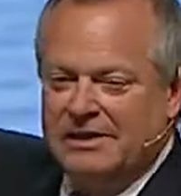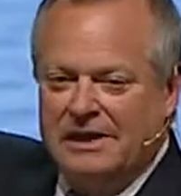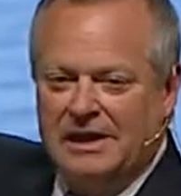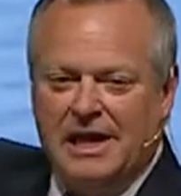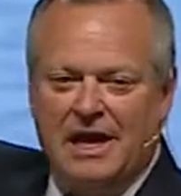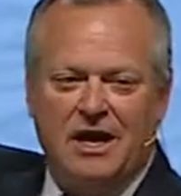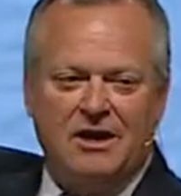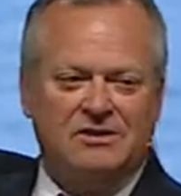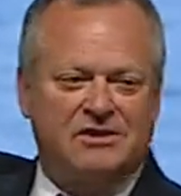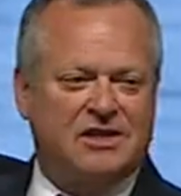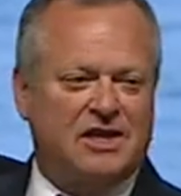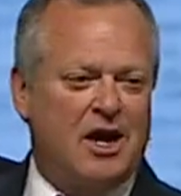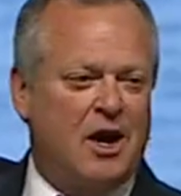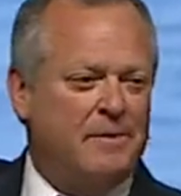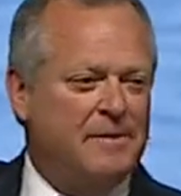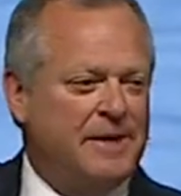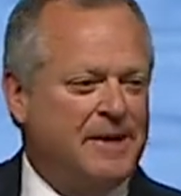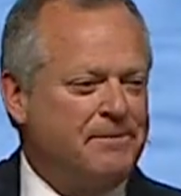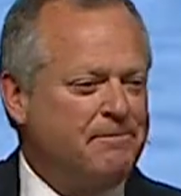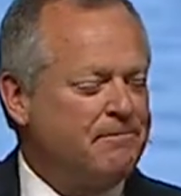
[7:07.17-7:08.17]
clouds
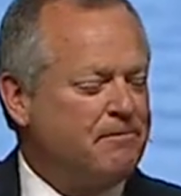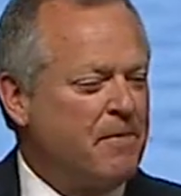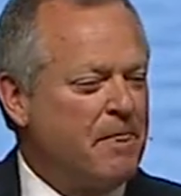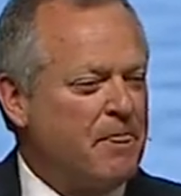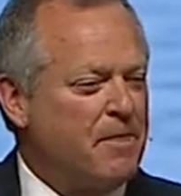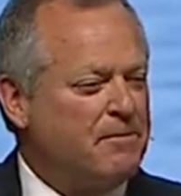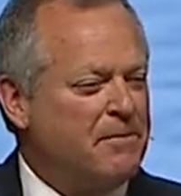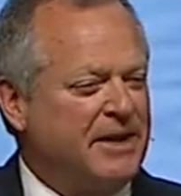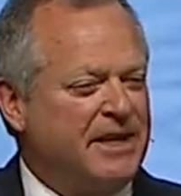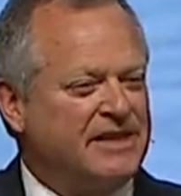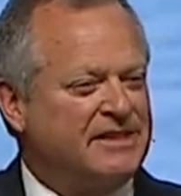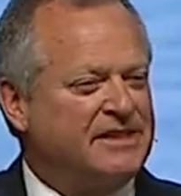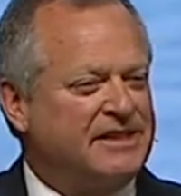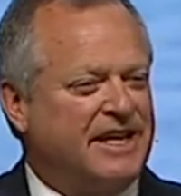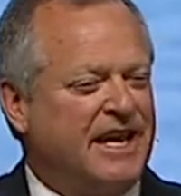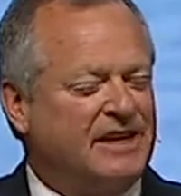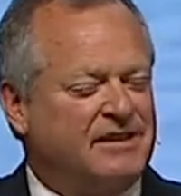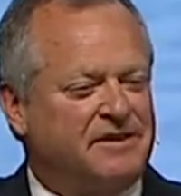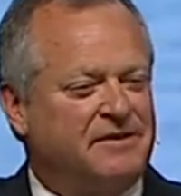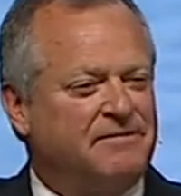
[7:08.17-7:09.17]
coming, but he's
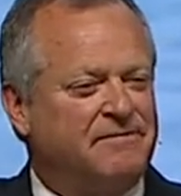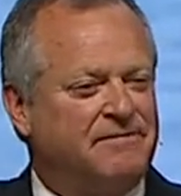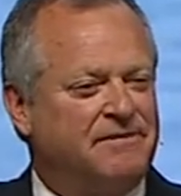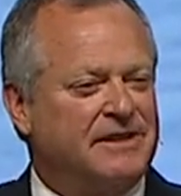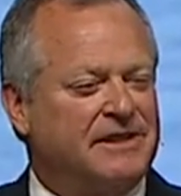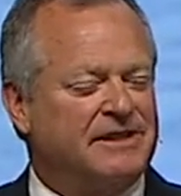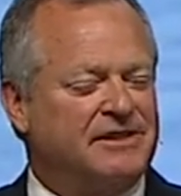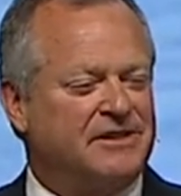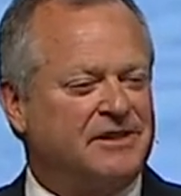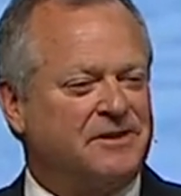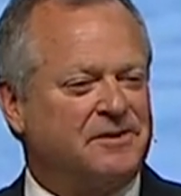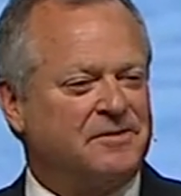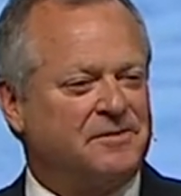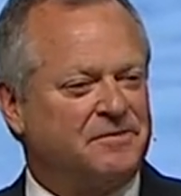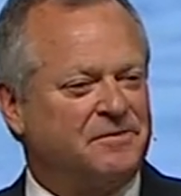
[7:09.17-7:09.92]
catching fish.